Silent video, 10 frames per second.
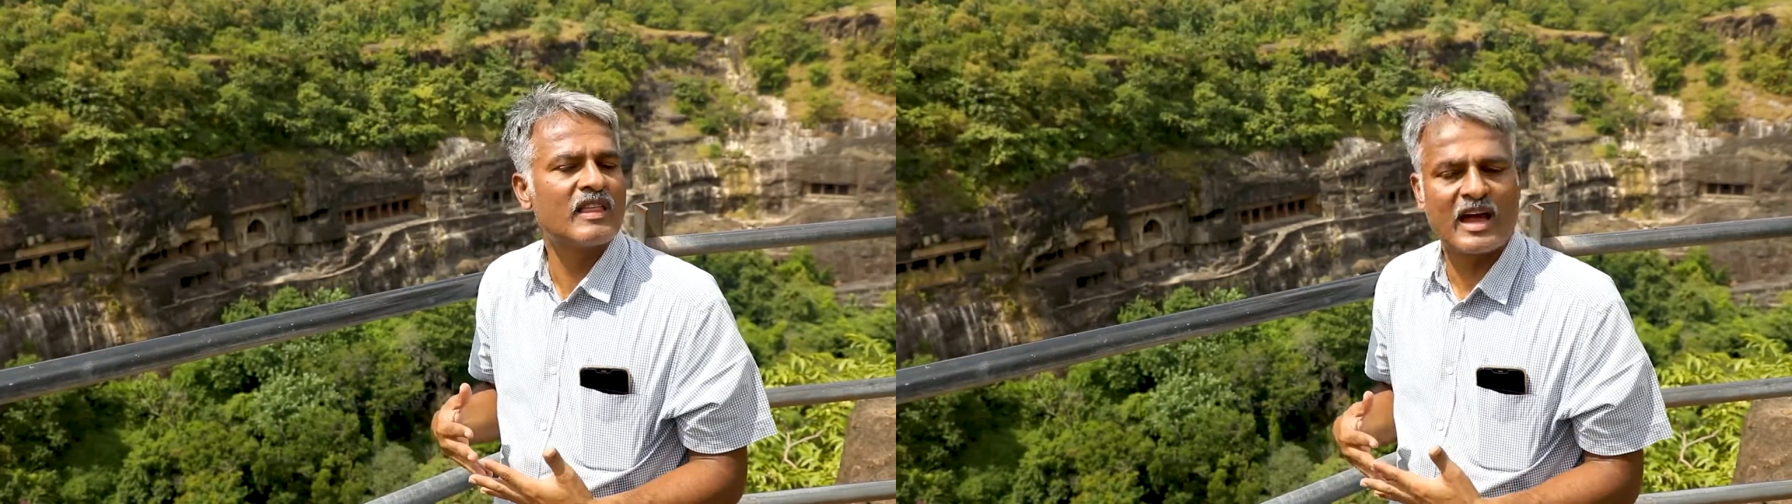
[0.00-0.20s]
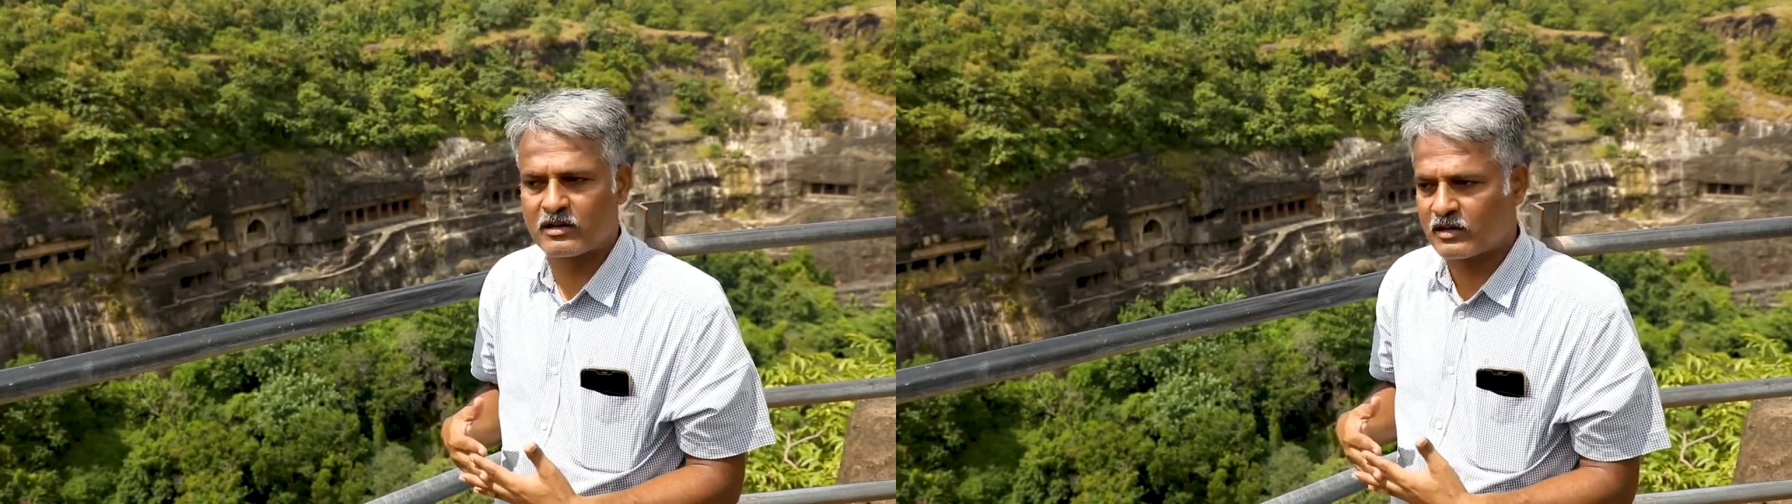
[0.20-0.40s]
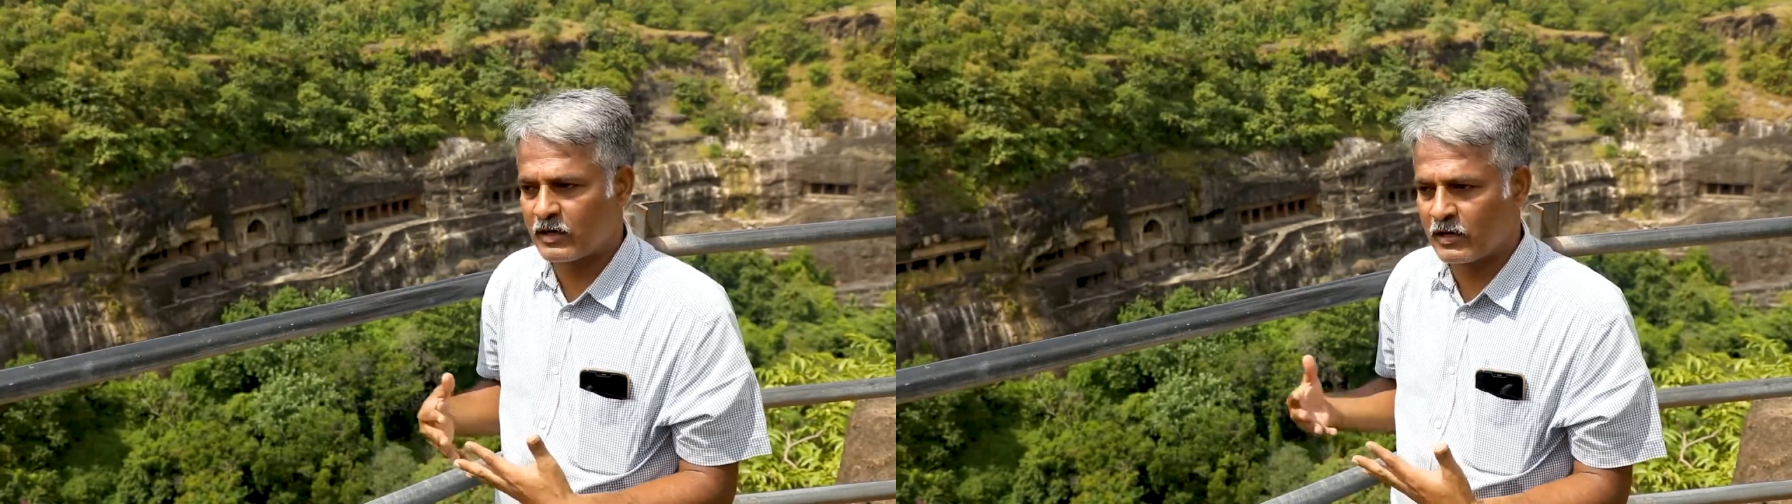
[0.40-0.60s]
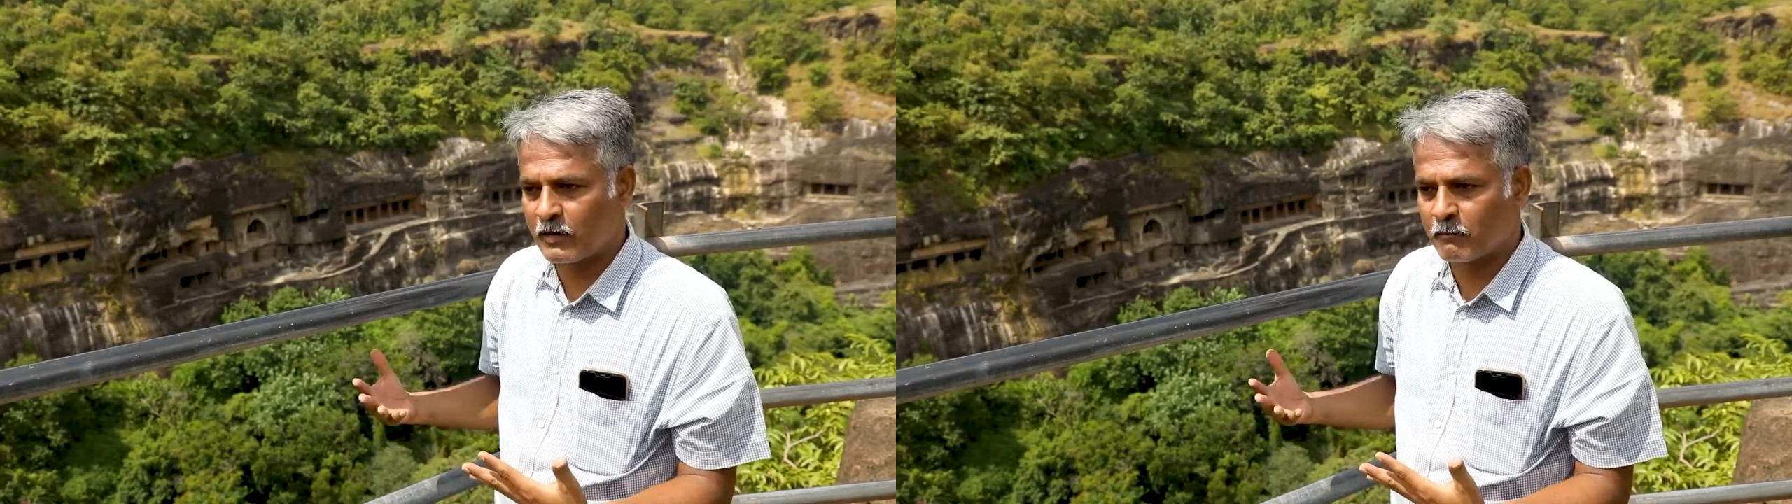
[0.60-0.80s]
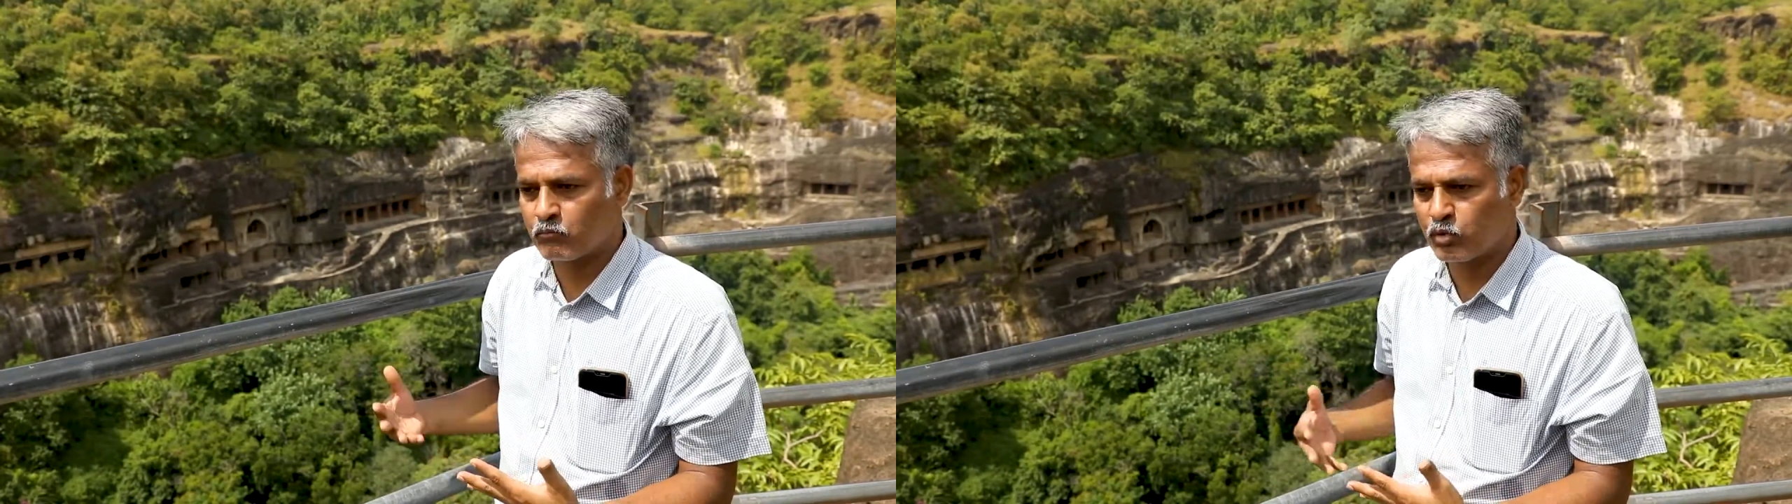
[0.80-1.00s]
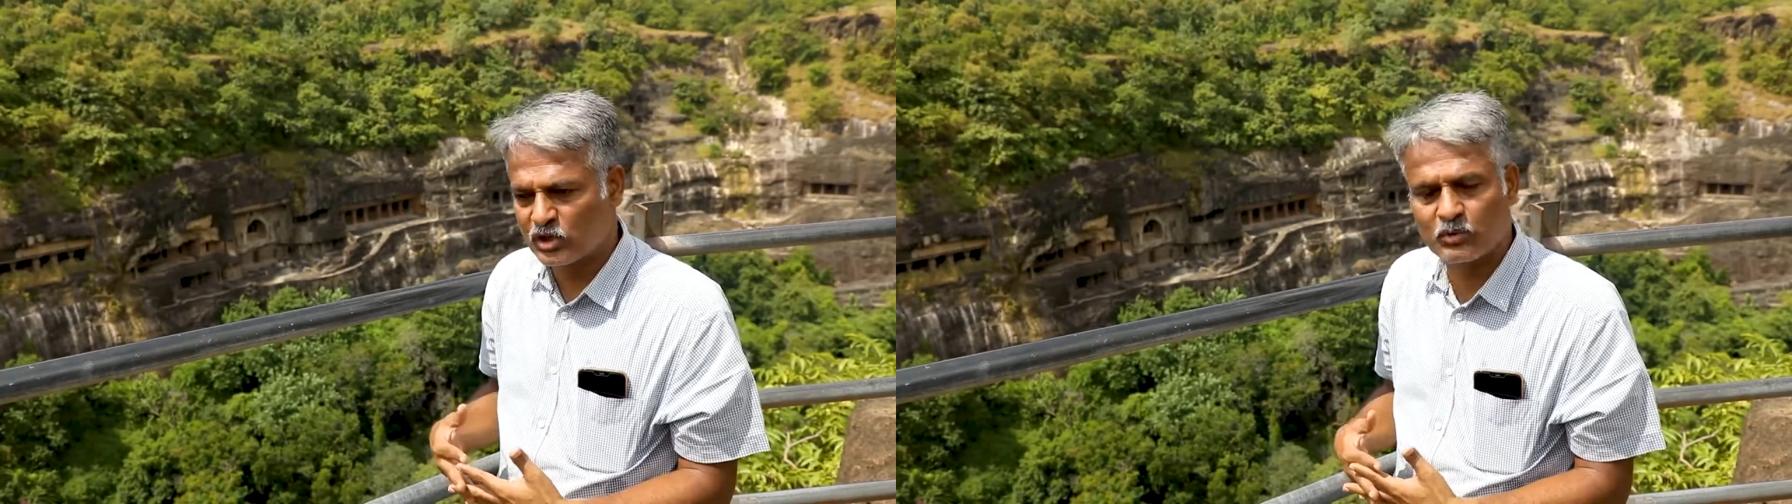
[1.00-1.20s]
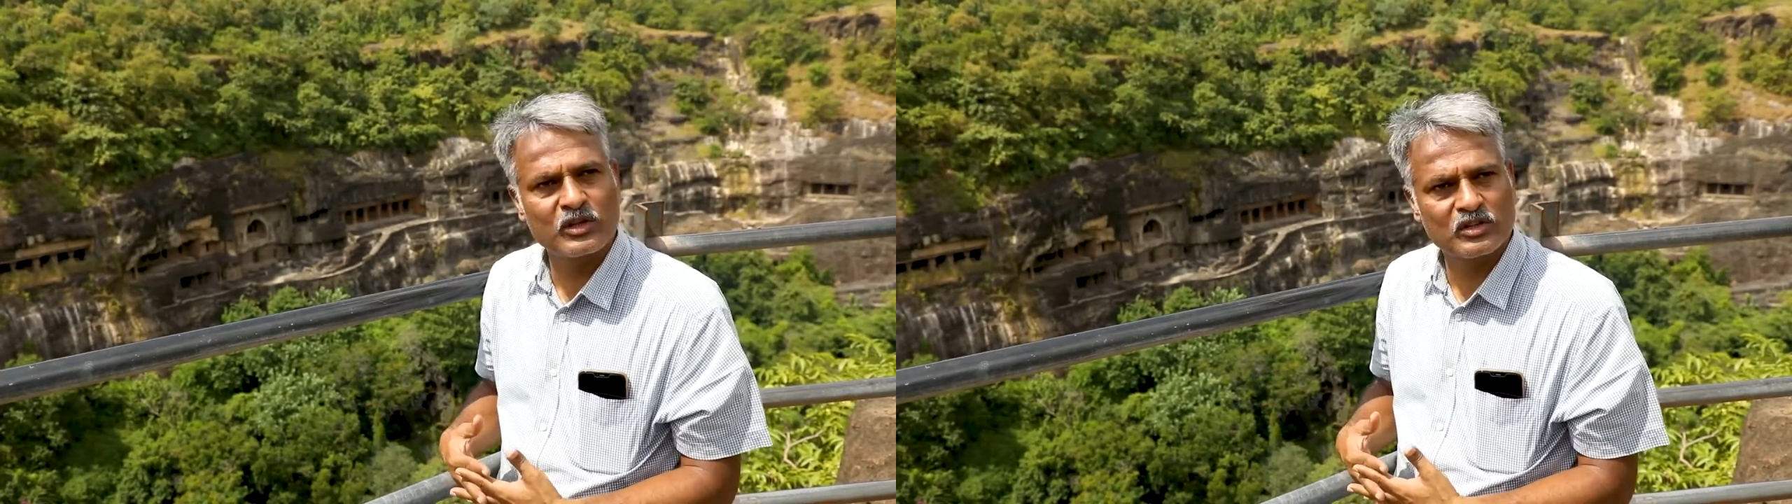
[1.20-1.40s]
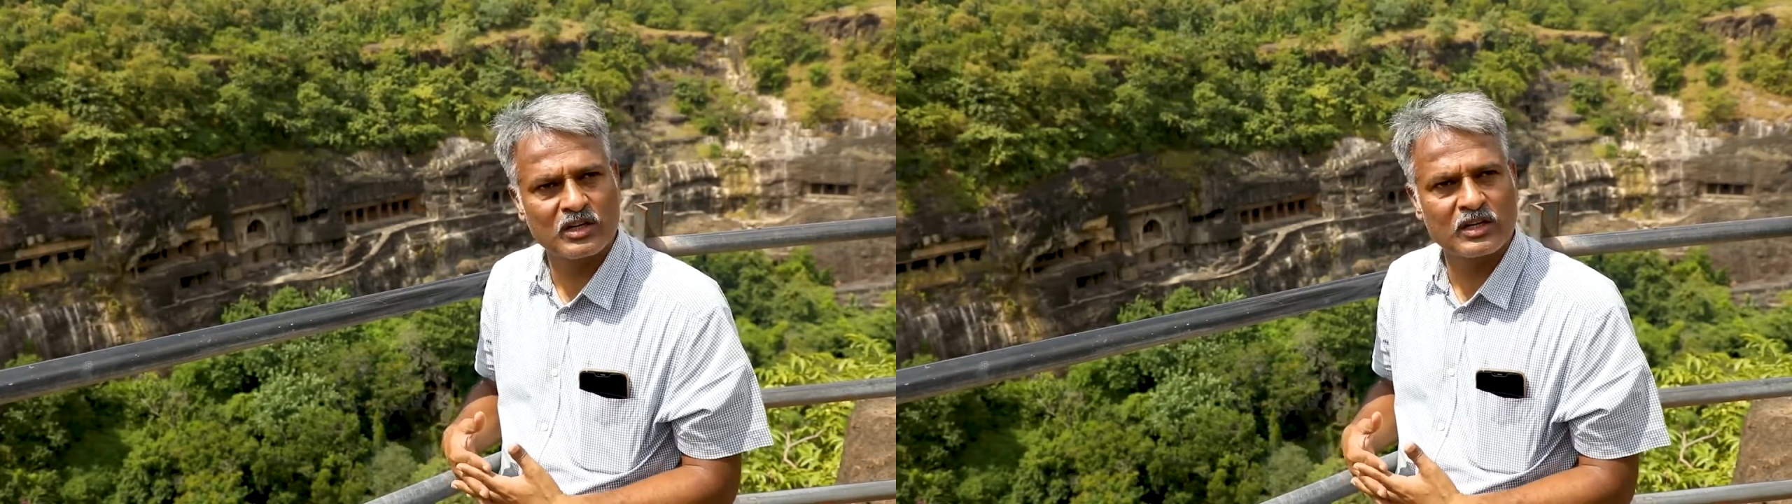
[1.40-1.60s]
that
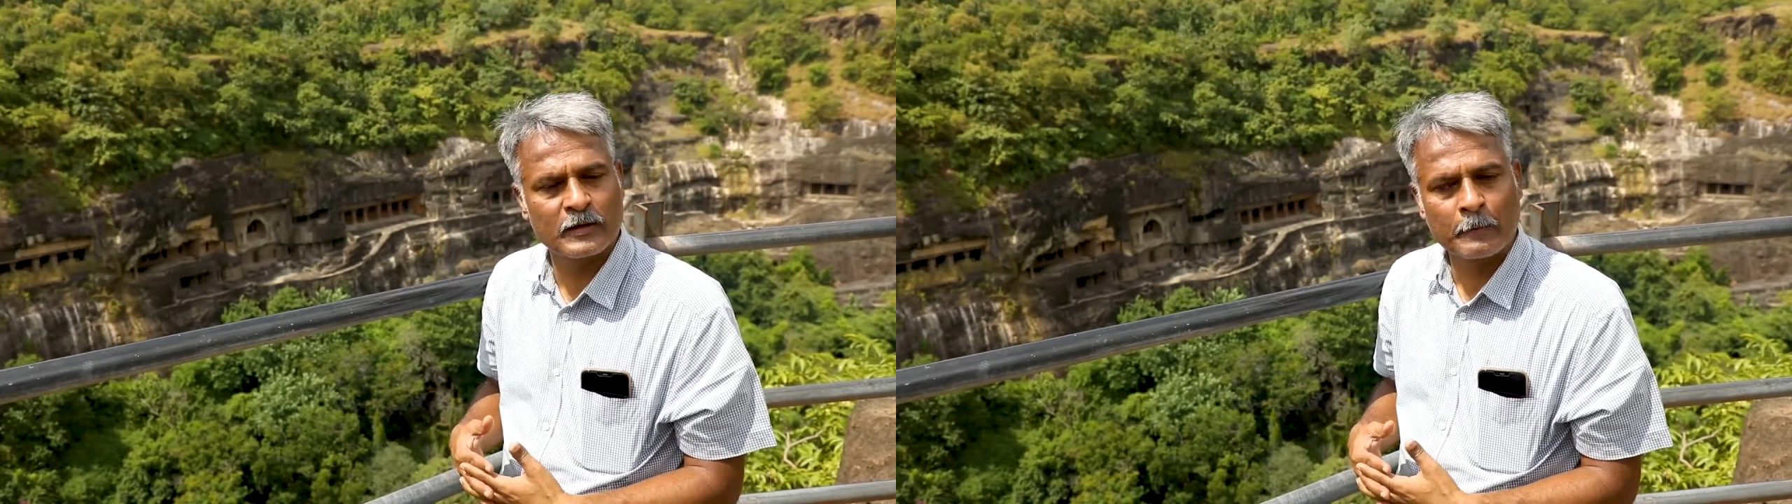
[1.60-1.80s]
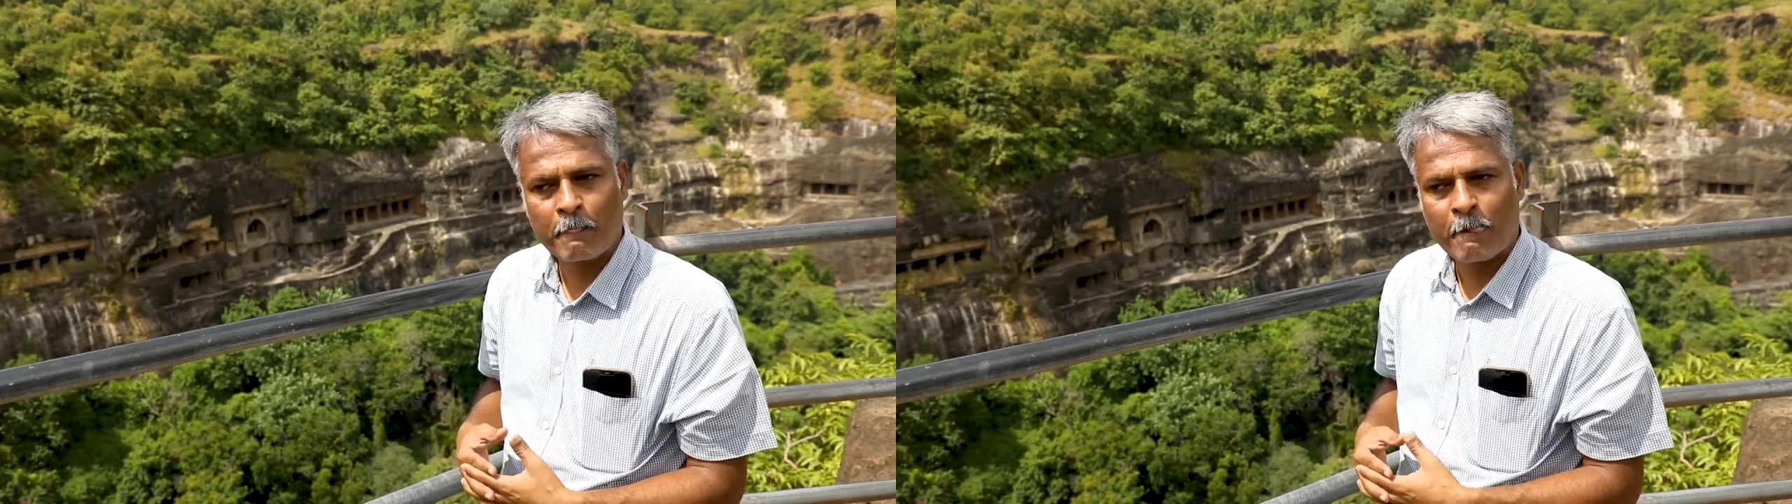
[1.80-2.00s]
Buddhabhadra